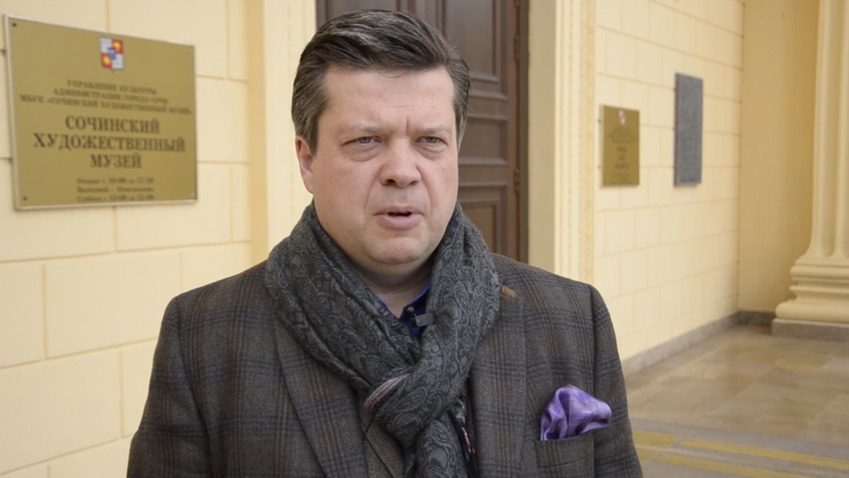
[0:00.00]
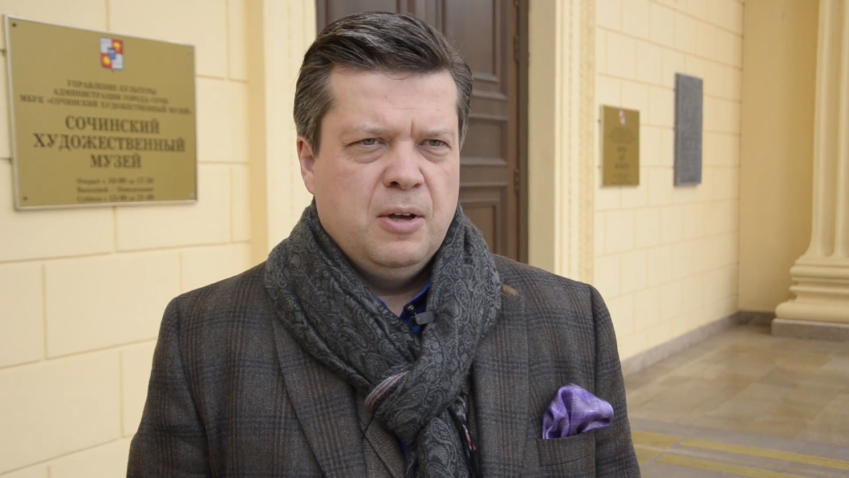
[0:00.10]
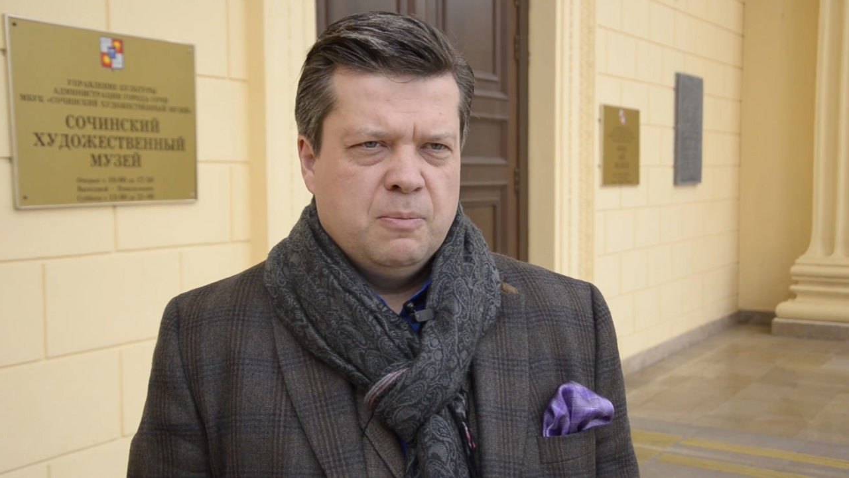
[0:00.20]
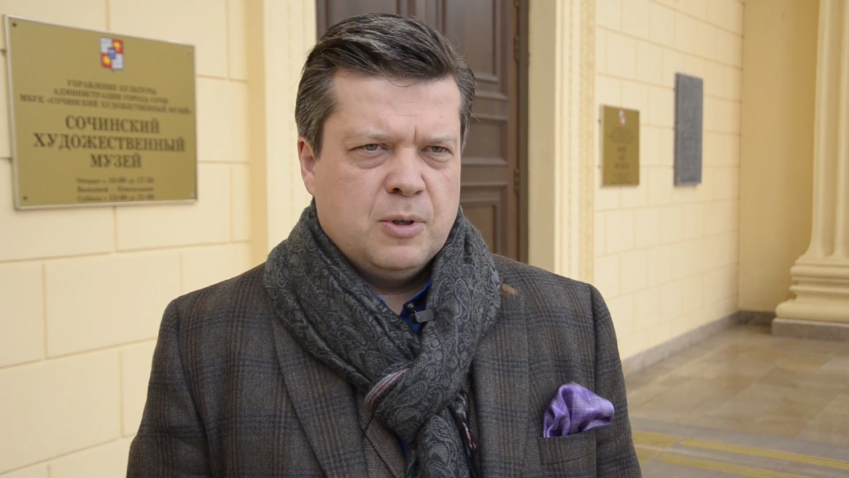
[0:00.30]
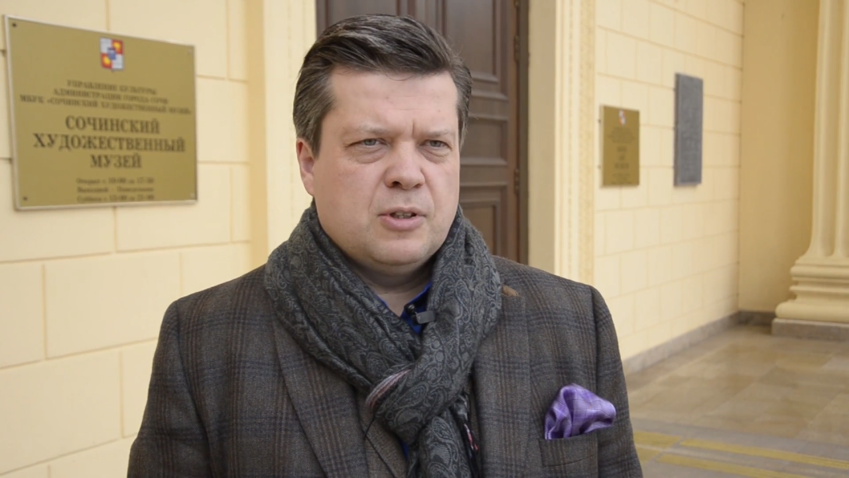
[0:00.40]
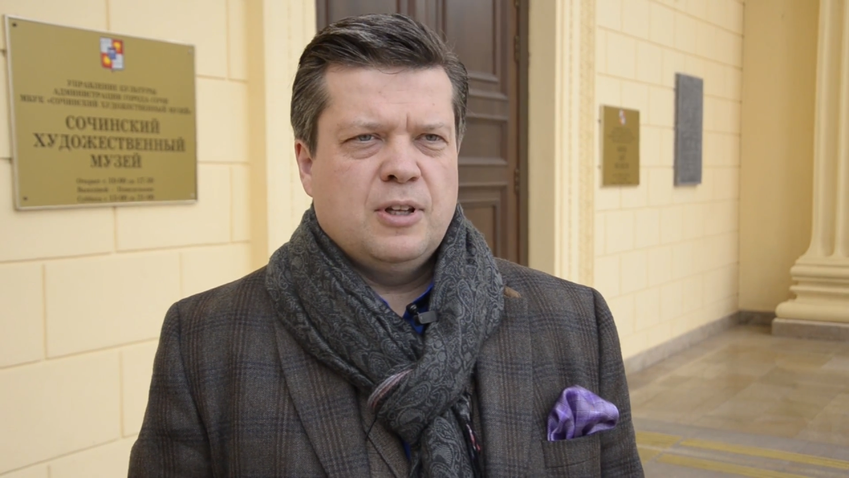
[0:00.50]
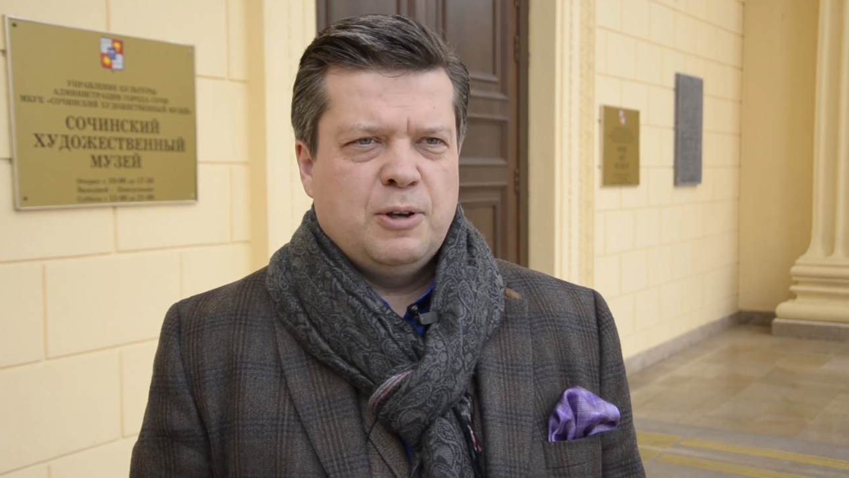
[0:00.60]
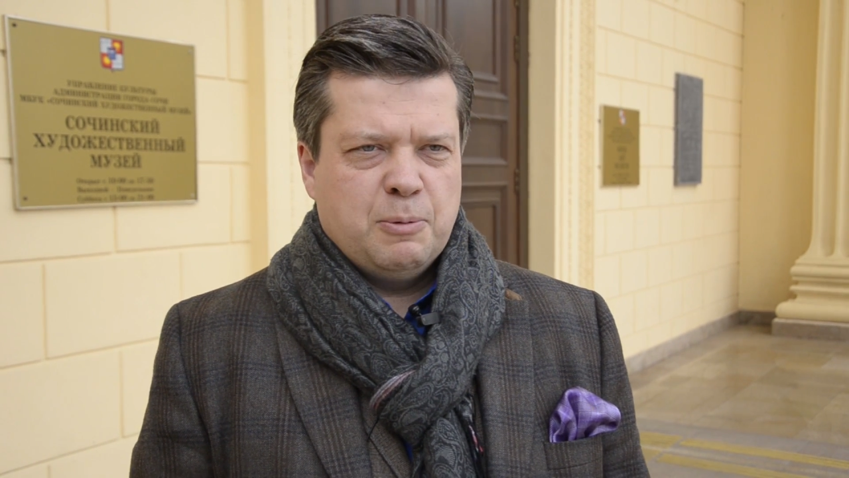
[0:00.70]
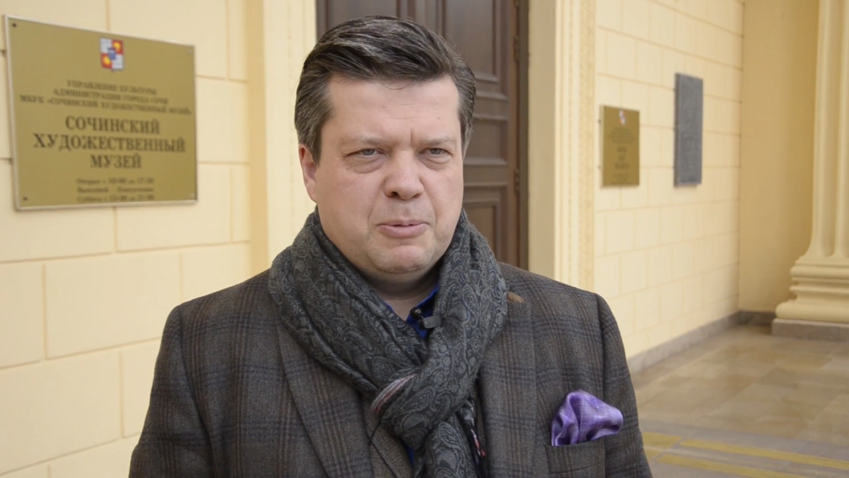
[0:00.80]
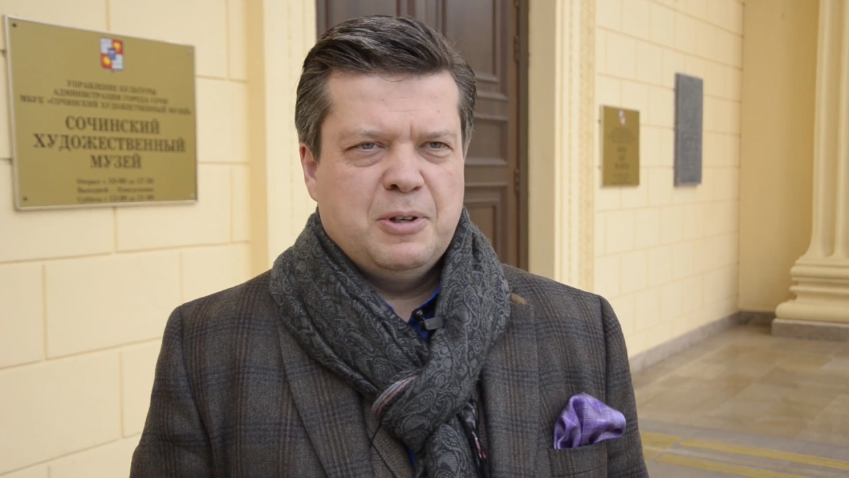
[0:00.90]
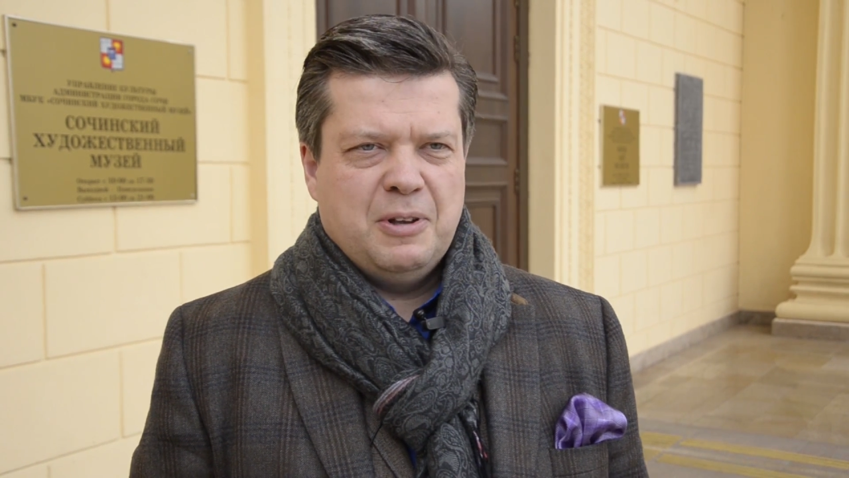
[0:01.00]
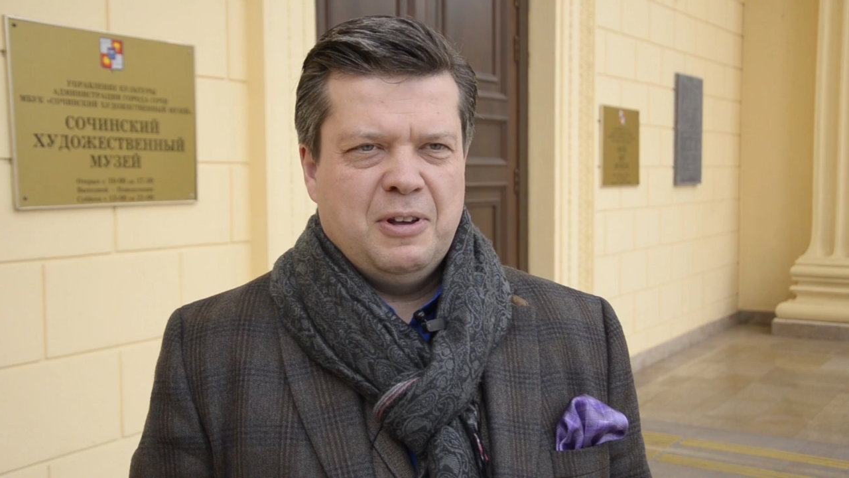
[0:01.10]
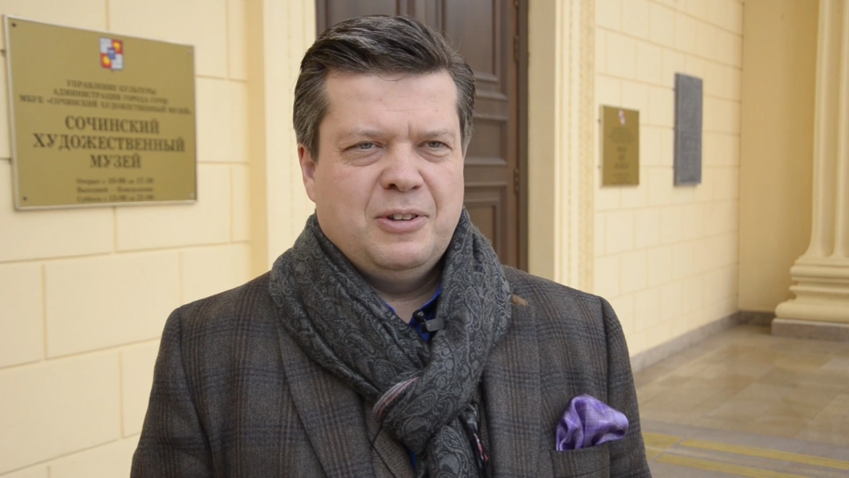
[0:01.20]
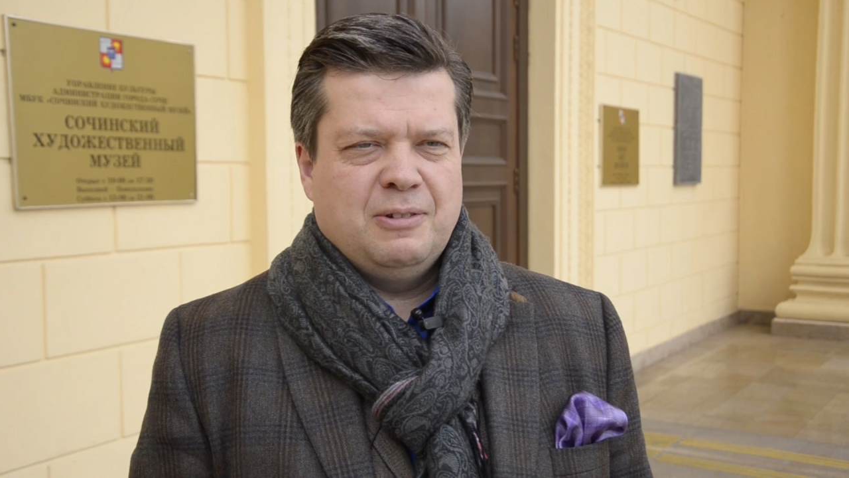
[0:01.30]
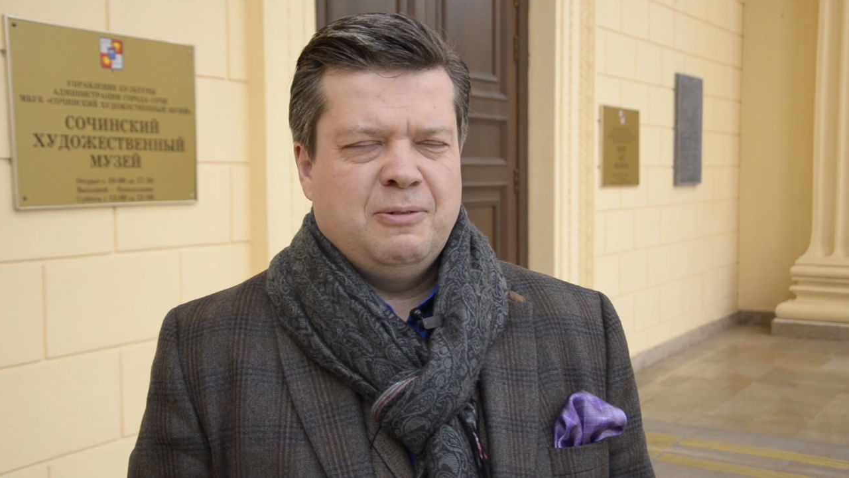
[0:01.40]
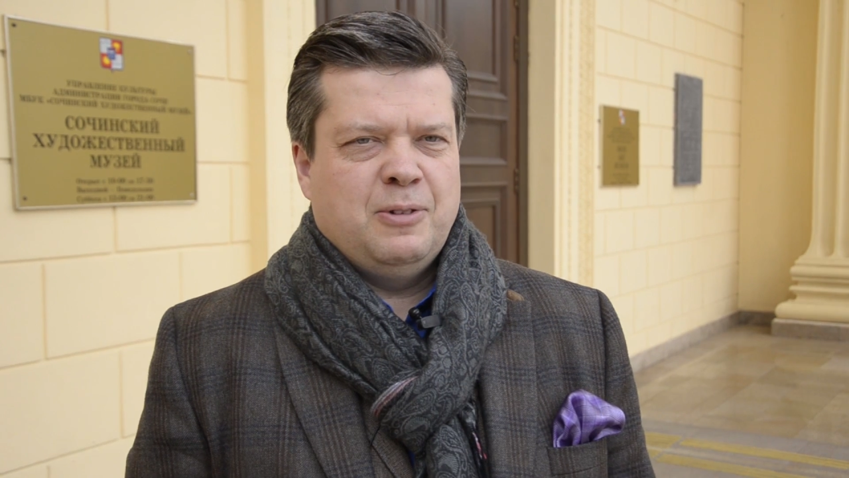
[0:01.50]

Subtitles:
but to serve people,